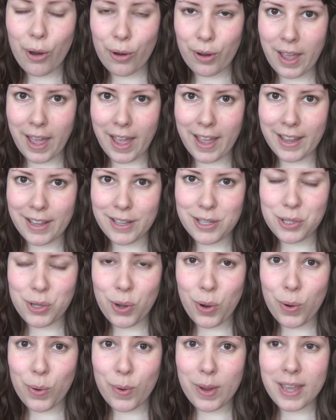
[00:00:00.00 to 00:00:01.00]
Okay,
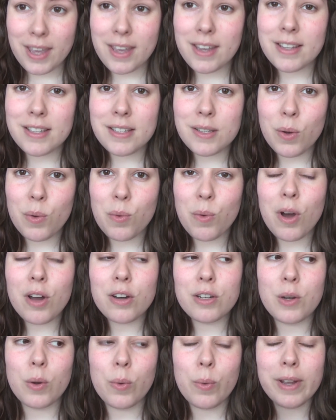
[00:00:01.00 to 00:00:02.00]
so here's
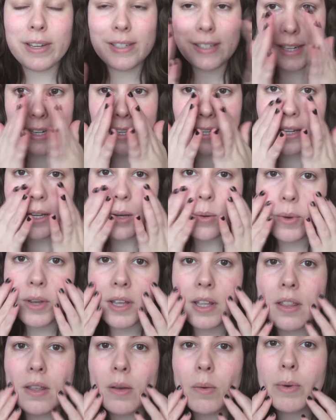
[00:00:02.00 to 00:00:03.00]
what we're dealing
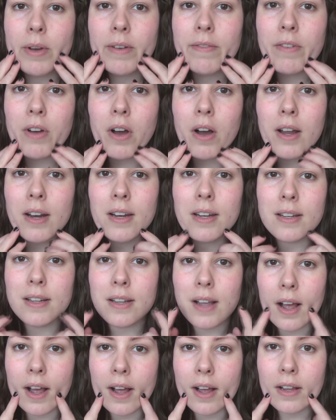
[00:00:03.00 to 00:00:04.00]
with. We've got
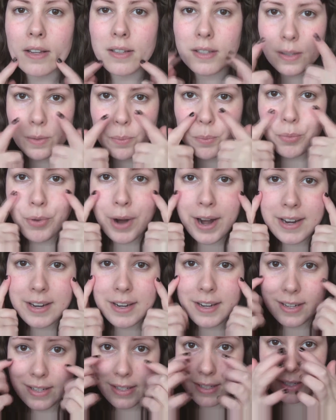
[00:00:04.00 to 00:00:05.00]
some
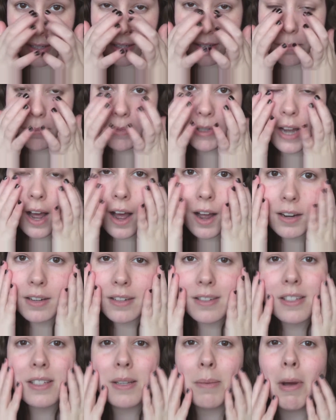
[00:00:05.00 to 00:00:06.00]
redness, some
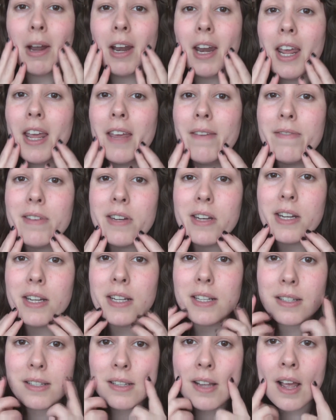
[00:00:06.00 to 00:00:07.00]
darkness, some
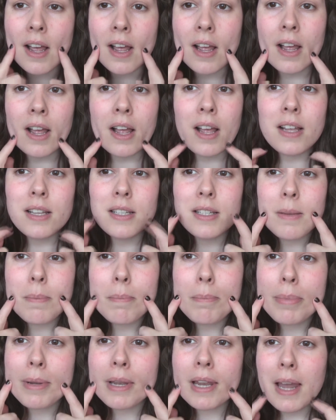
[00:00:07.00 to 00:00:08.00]
unevenness,
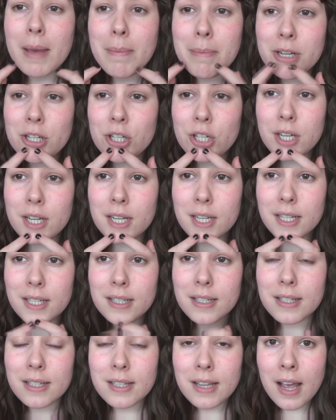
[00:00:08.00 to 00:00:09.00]
some
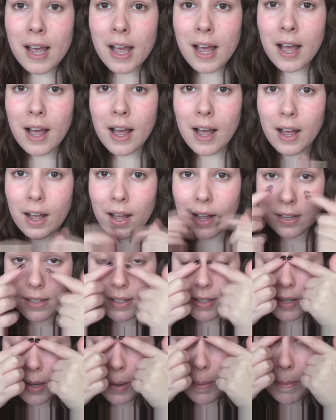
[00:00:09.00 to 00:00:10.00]
blemishes,
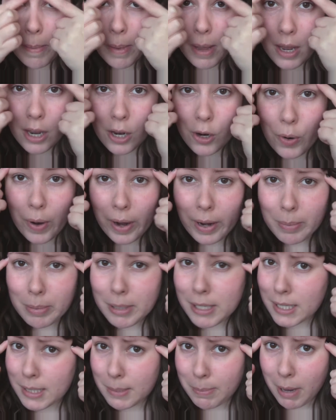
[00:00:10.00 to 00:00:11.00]
some
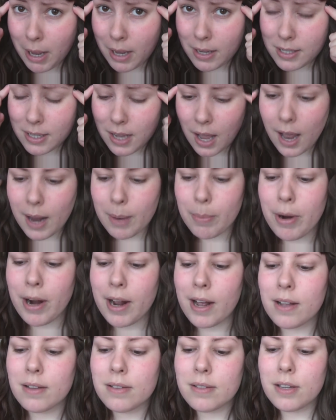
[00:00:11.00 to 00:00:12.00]
incredibly sparse
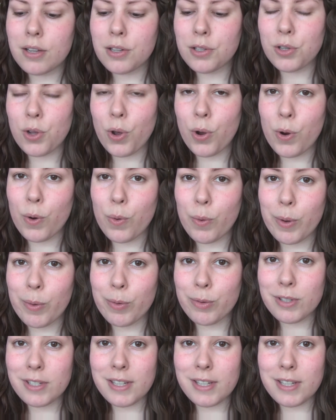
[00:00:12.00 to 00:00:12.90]
eyebrows. So we will